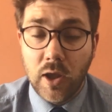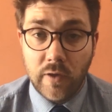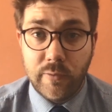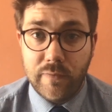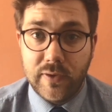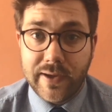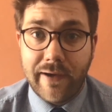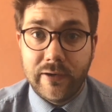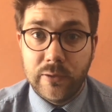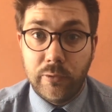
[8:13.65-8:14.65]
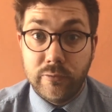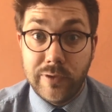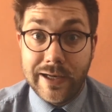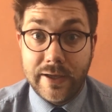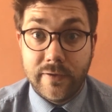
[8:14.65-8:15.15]
So if the character was
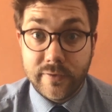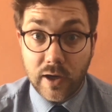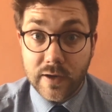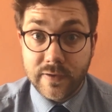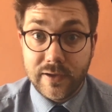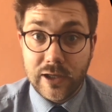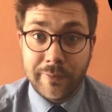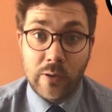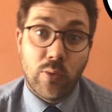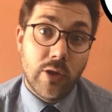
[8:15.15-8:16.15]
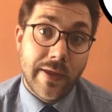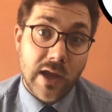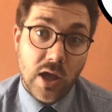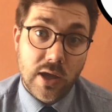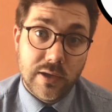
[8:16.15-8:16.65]
really excited about what they
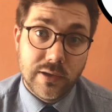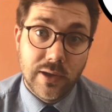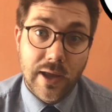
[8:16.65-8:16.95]
heard,